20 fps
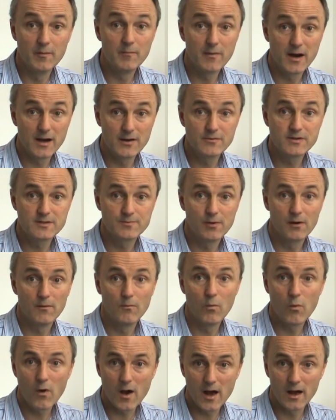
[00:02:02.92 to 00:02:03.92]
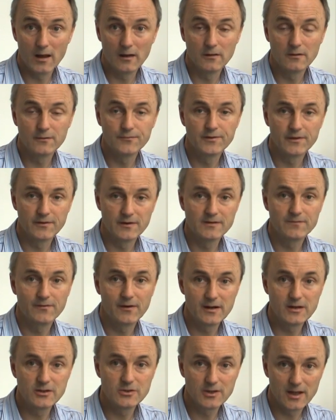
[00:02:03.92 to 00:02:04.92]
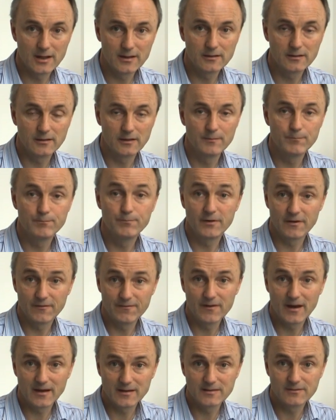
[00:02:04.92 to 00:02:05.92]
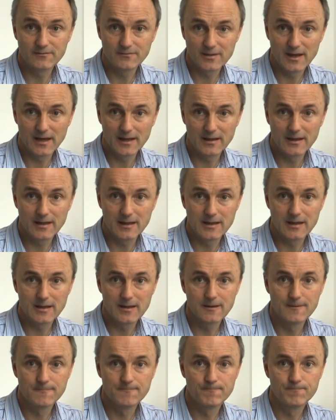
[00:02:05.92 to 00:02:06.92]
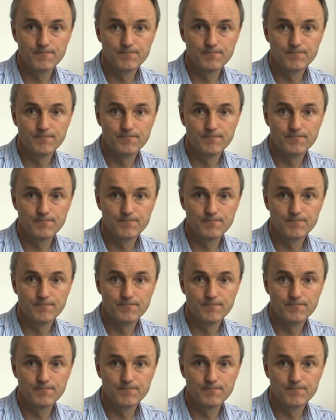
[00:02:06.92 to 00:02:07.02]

that might respond well to this very gentle but effective technique.